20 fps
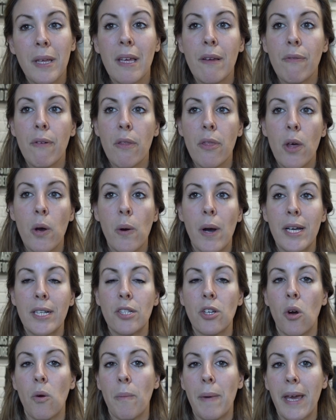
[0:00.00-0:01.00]
even though I
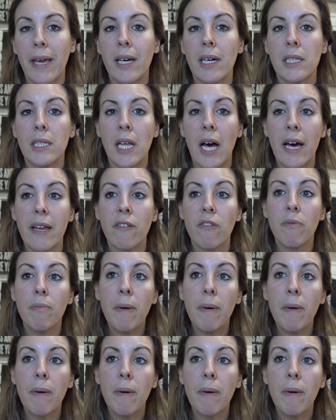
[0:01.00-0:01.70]
don't make a lot of